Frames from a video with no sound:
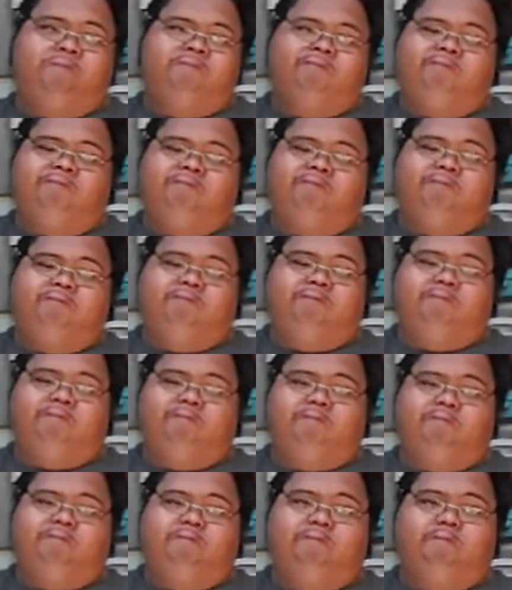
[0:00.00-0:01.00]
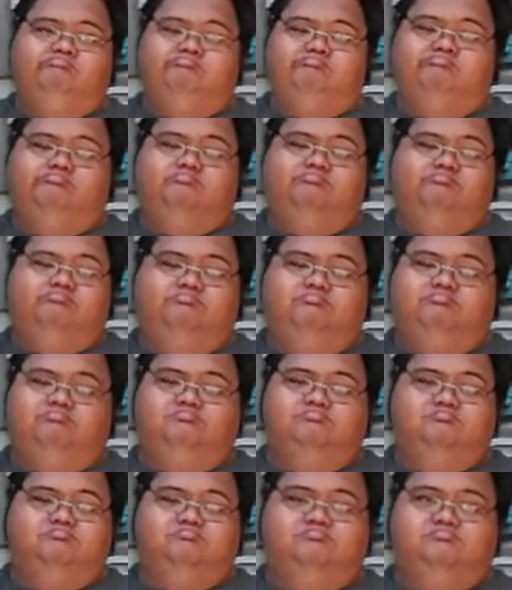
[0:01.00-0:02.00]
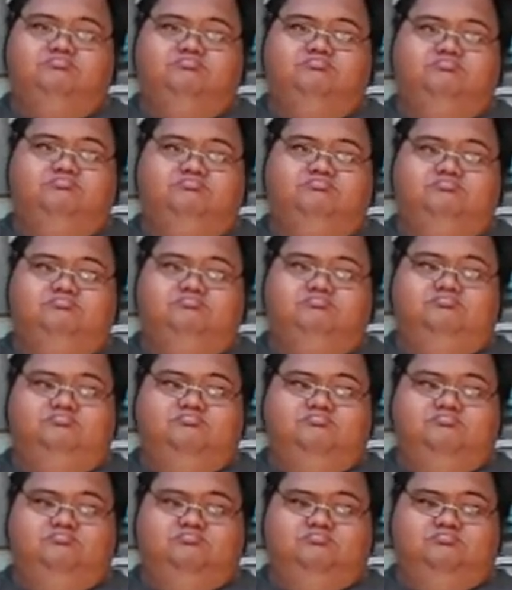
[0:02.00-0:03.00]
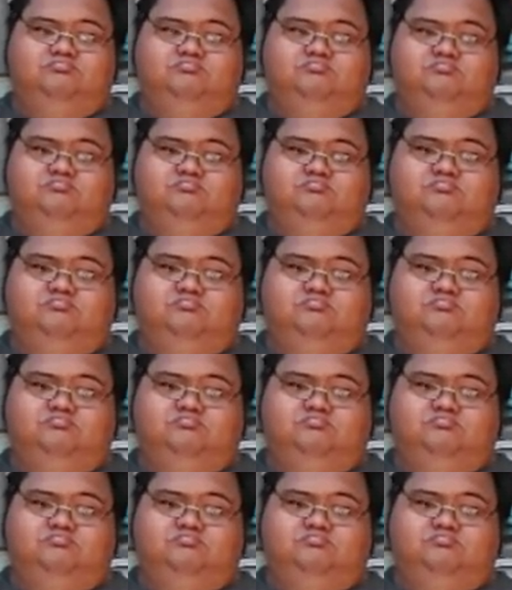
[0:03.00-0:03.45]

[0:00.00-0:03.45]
(silent)